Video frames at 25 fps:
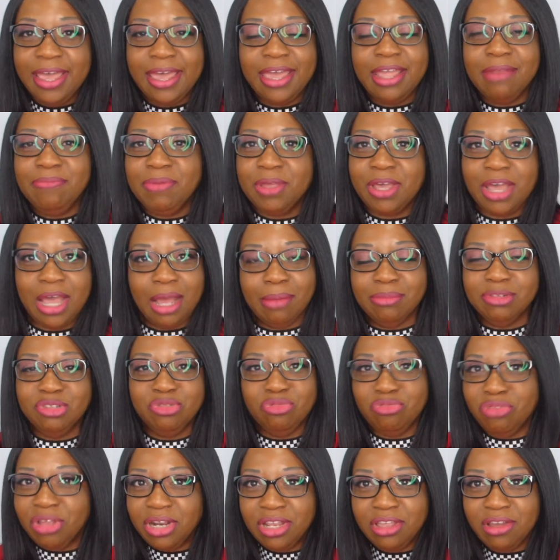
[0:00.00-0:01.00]
it becomes
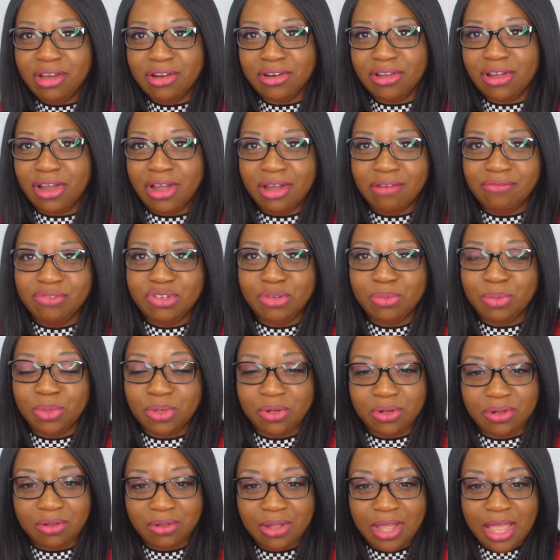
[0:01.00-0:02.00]
really
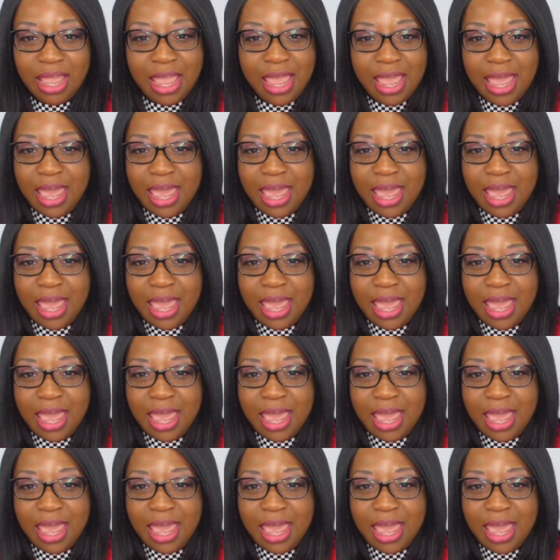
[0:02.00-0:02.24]
uncomfortable